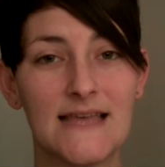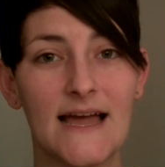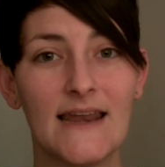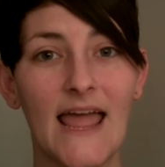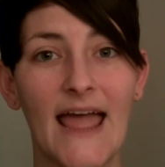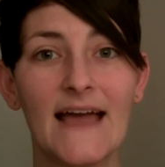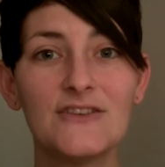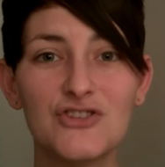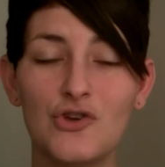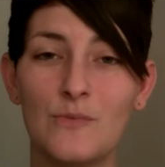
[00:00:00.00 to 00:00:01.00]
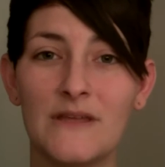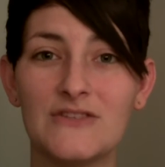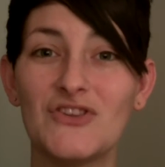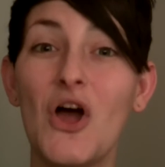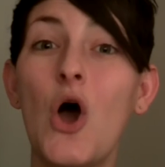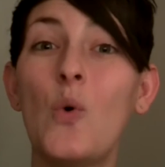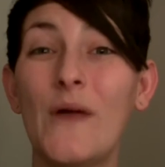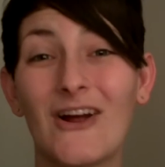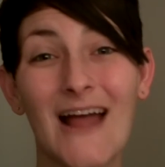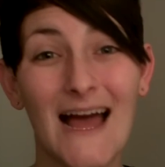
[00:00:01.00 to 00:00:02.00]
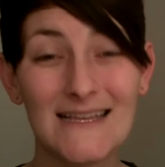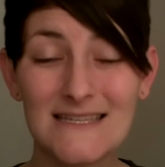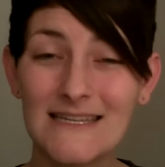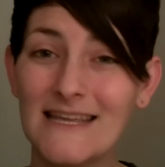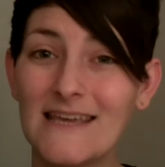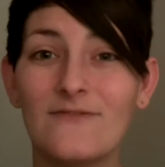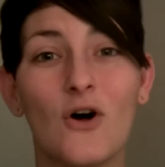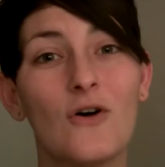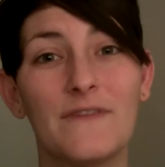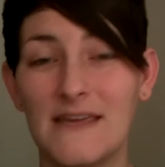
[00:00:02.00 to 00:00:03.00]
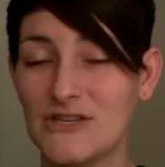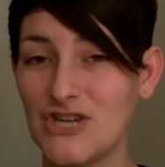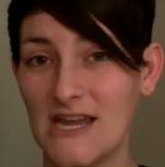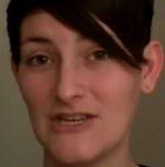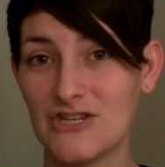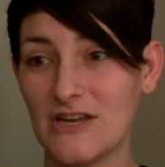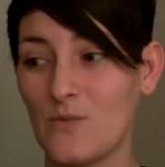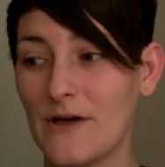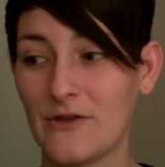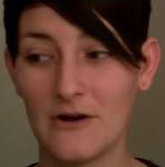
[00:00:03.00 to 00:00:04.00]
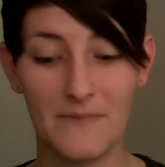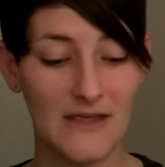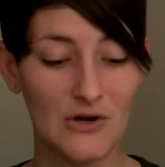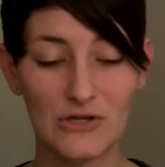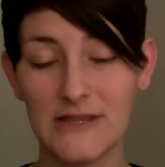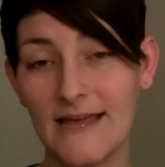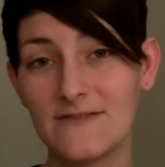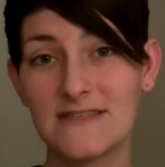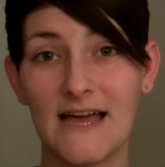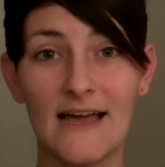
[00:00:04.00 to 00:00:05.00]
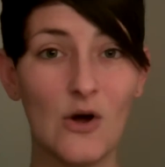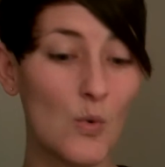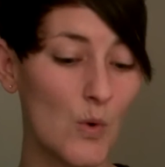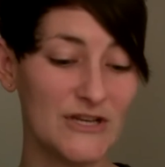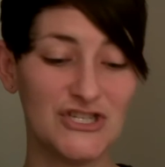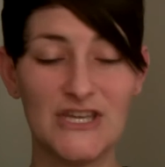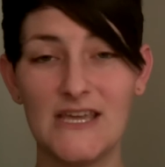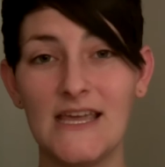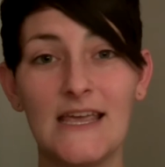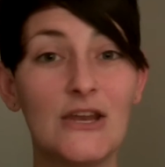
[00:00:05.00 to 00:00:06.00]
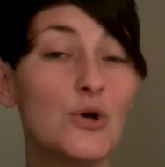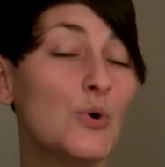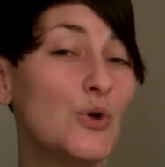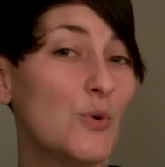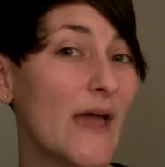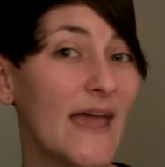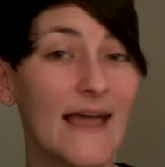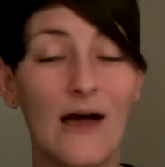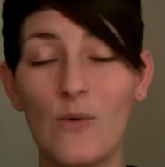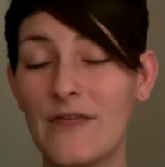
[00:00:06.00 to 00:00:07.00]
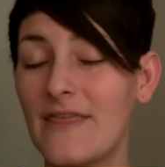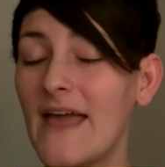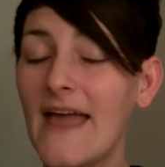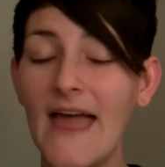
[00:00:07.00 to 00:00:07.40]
that as humans, we are constantly evolving and changing, whether it be your lifestyle, what you eat, who you hang out with,